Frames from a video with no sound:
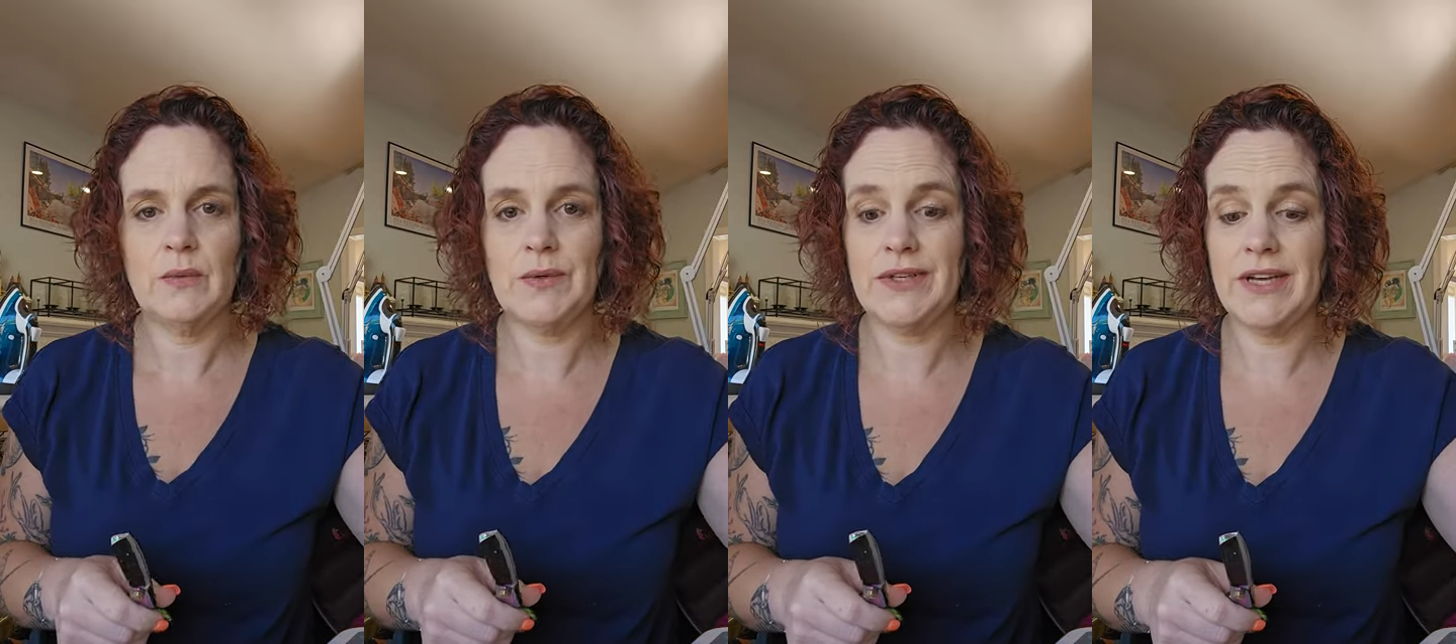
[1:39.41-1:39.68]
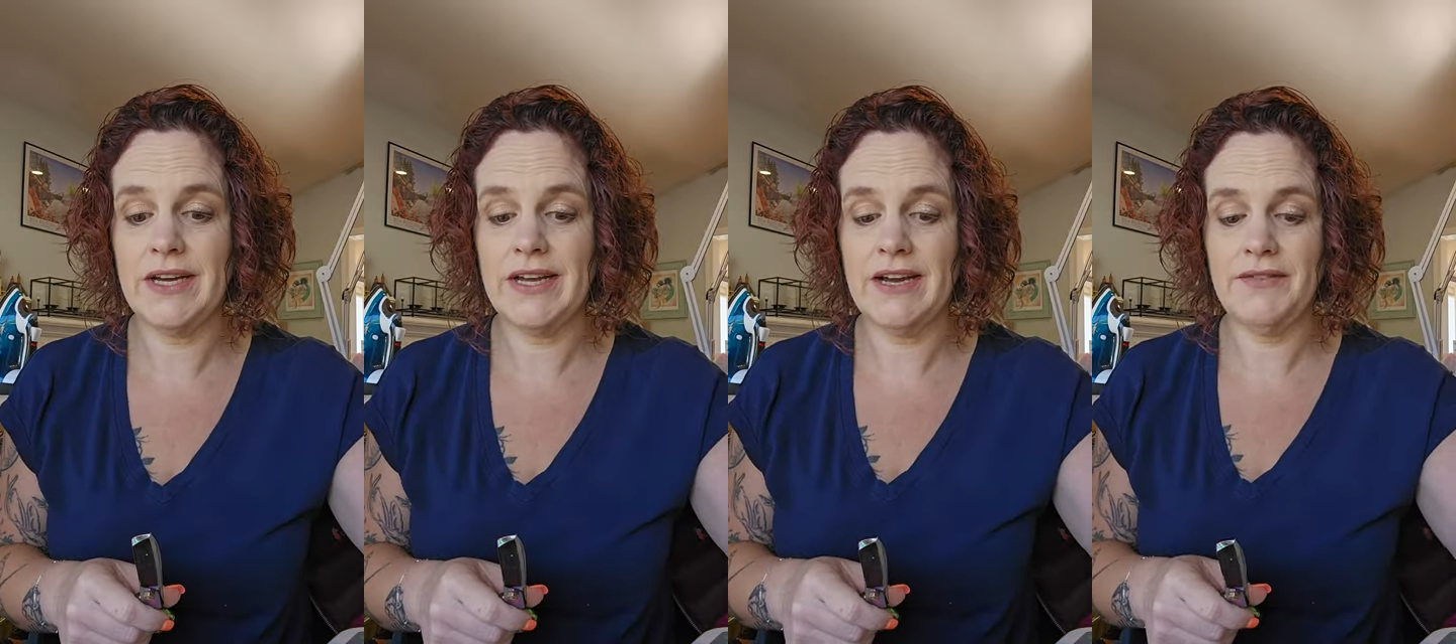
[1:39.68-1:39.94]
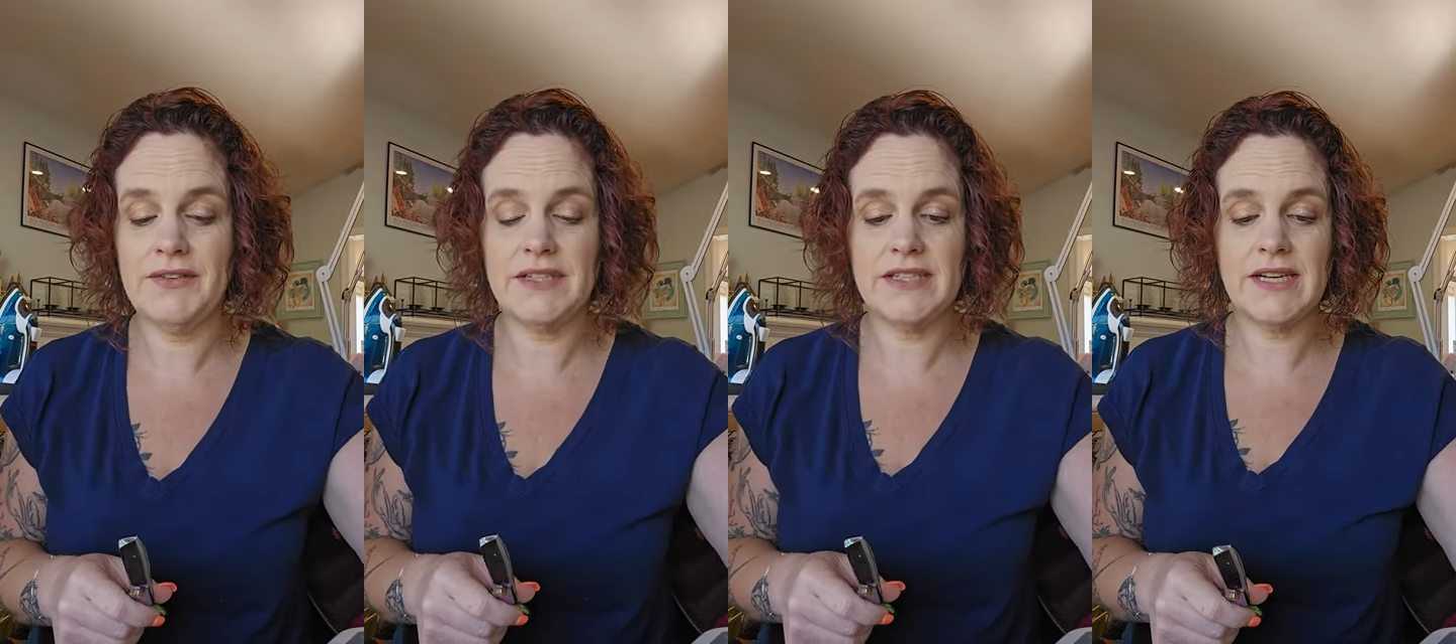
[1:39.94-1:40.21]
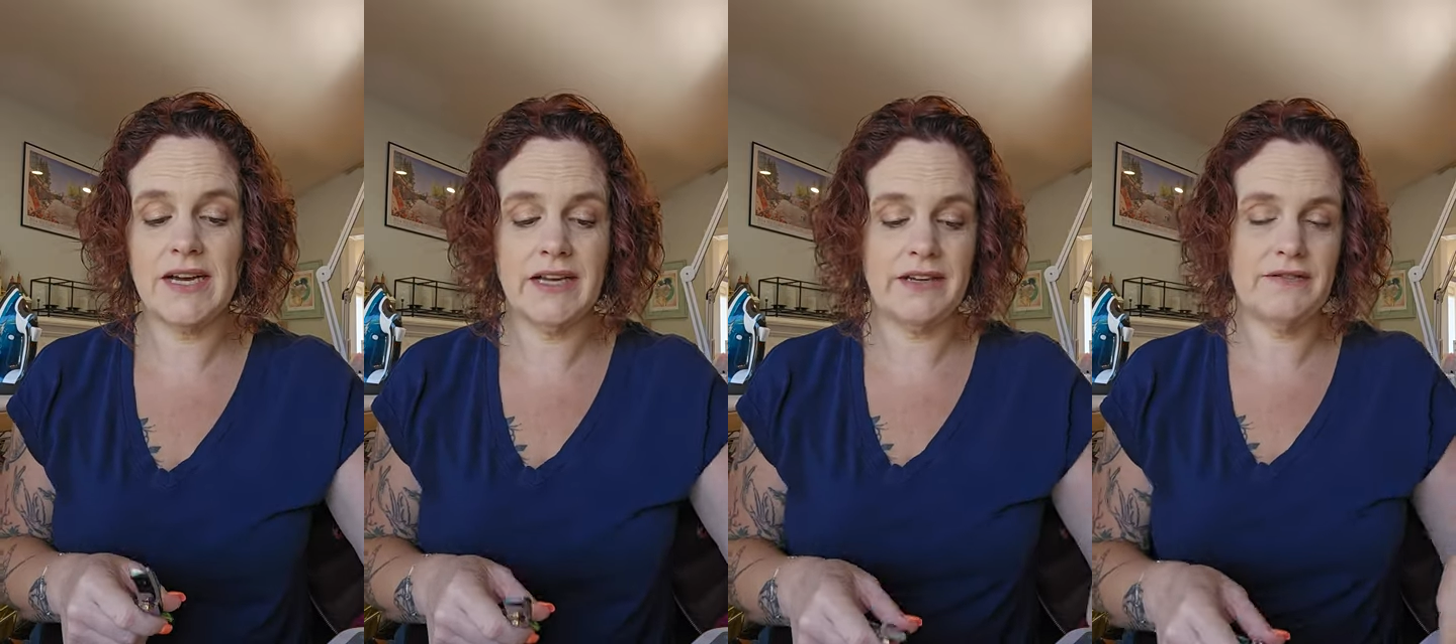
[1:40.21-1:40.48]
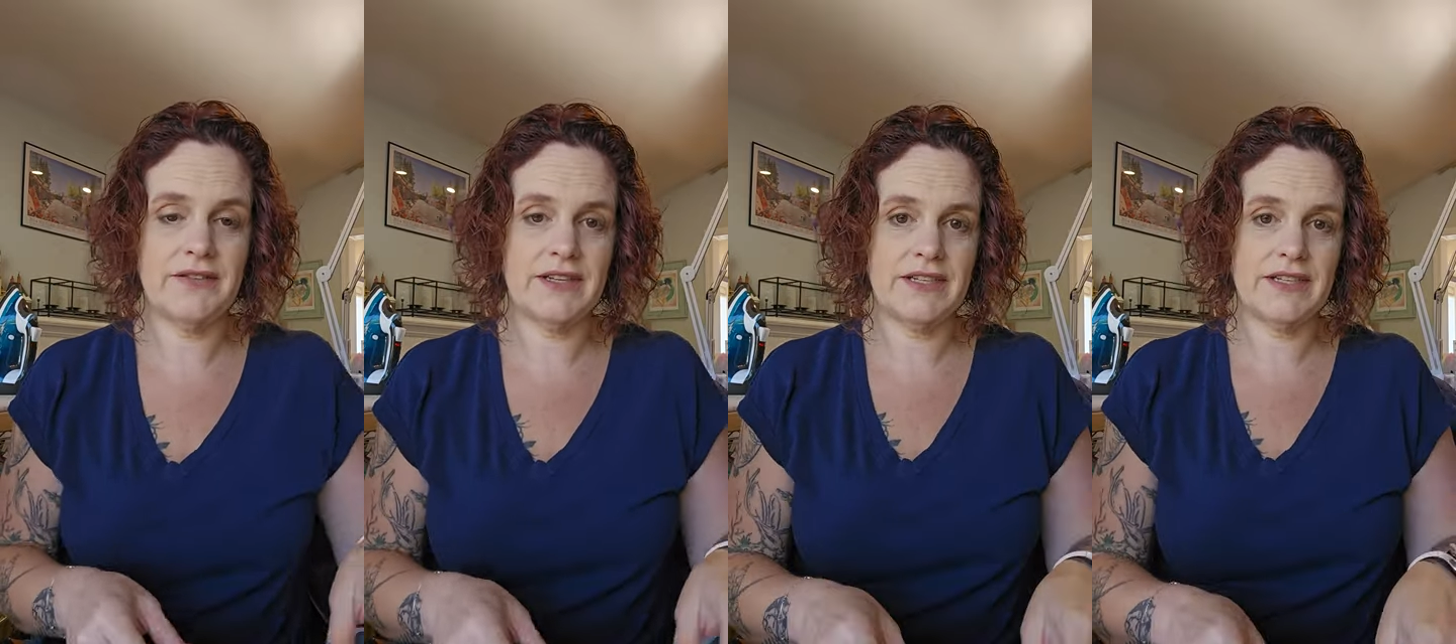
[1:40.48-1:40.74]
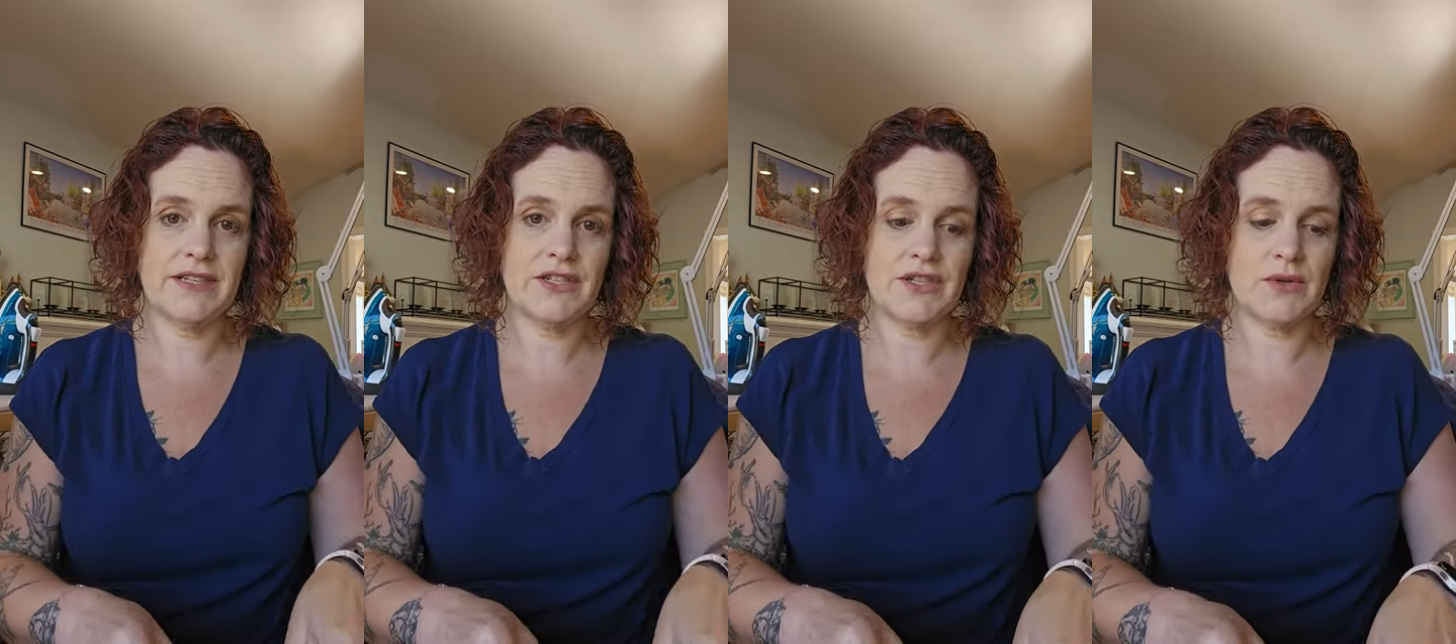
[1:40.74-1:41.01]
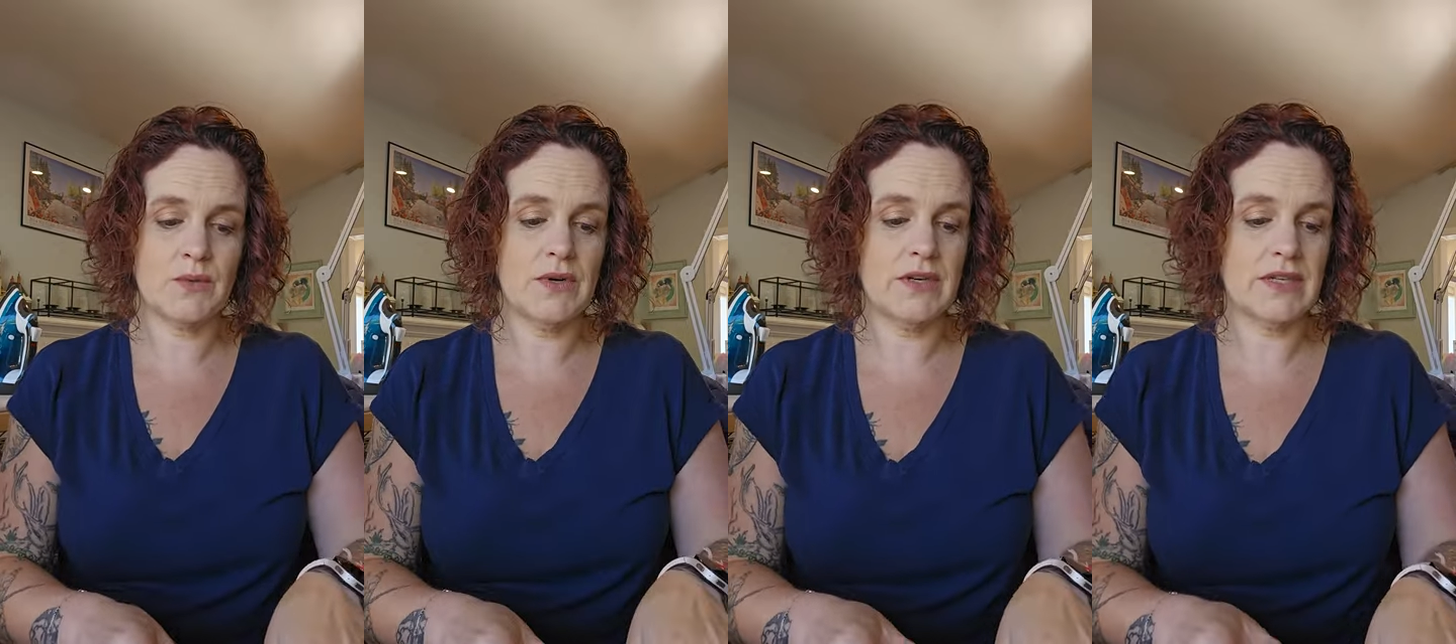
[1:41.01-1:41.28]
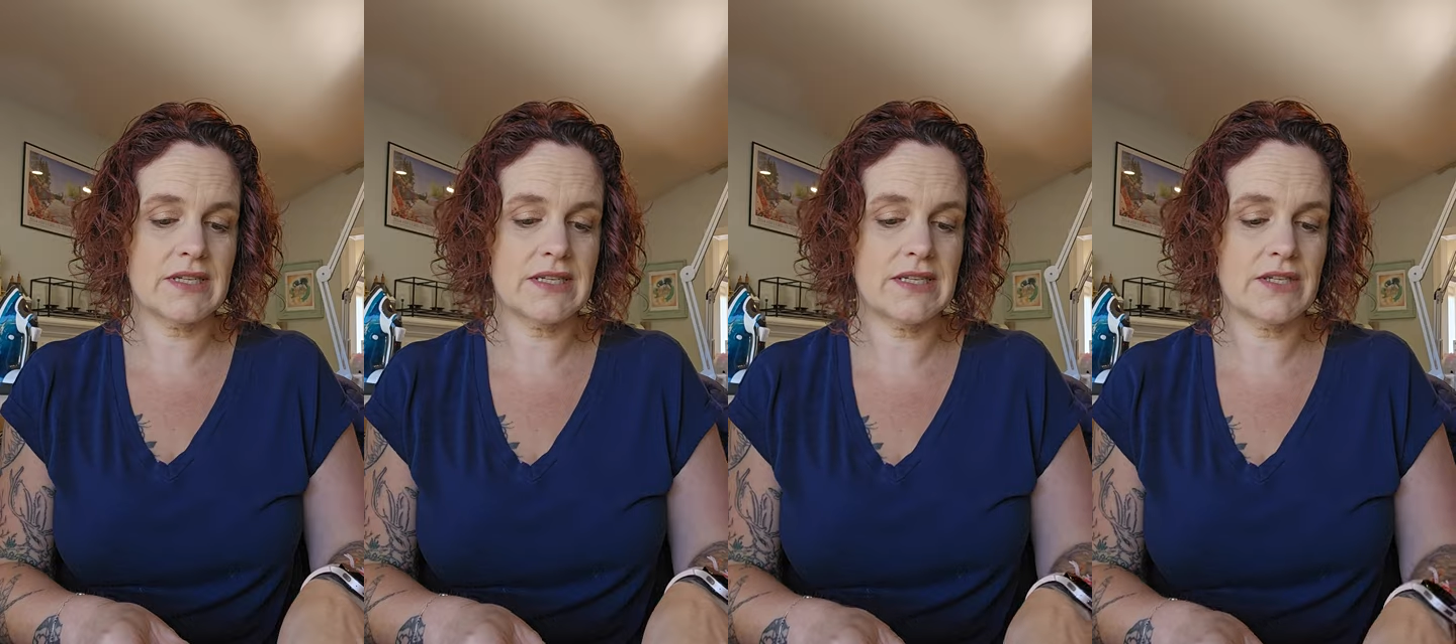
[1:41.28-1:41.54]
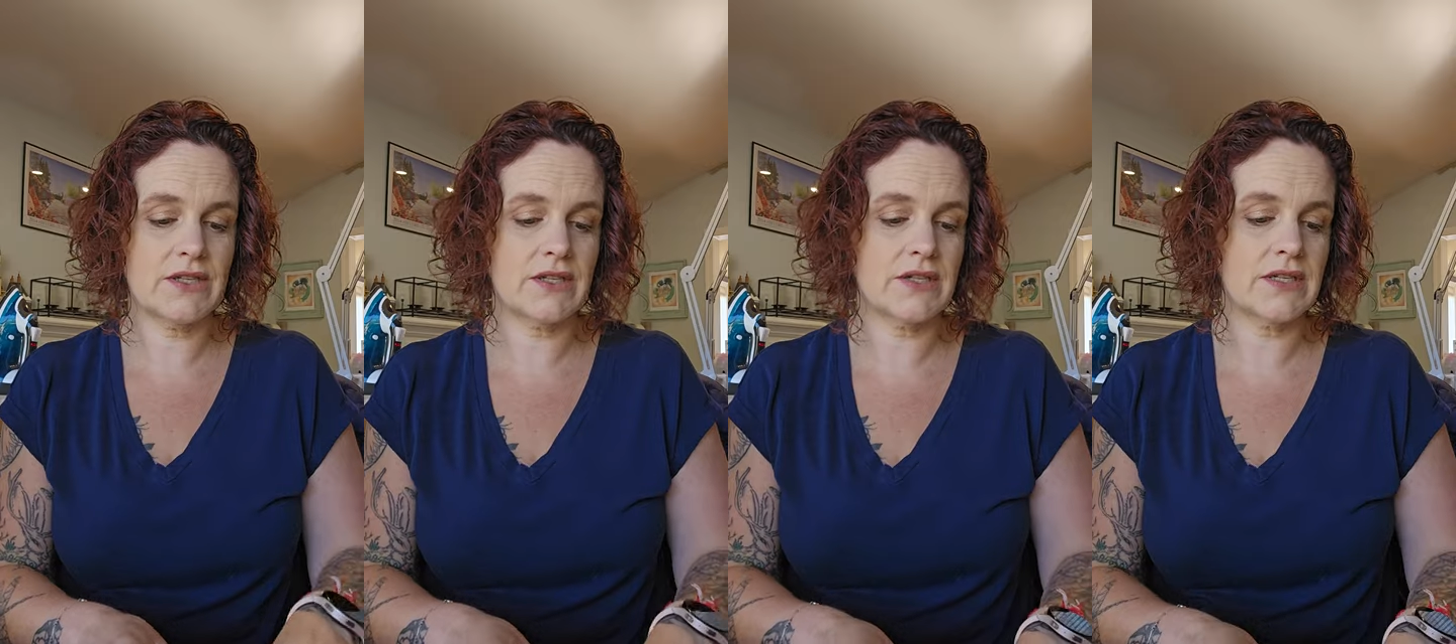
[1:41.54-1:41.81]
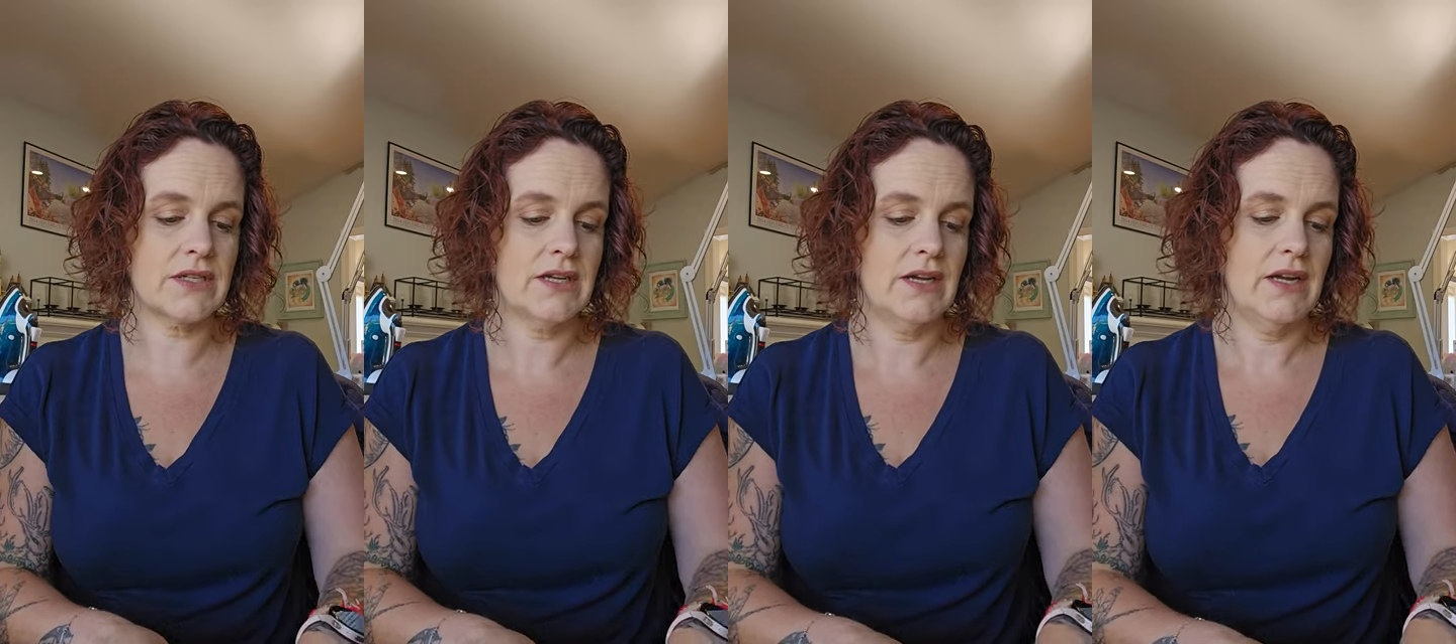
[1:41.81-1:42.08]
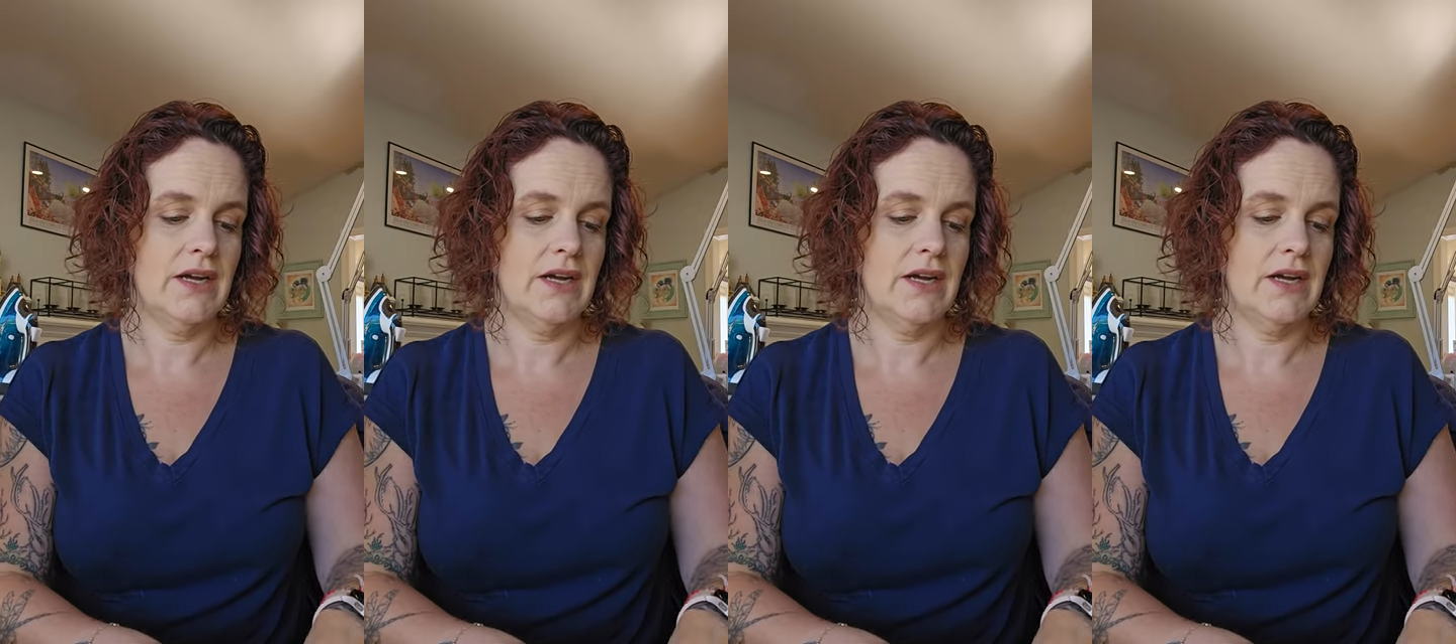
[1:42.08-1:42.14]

will not have to die if they touch the wrong scissors.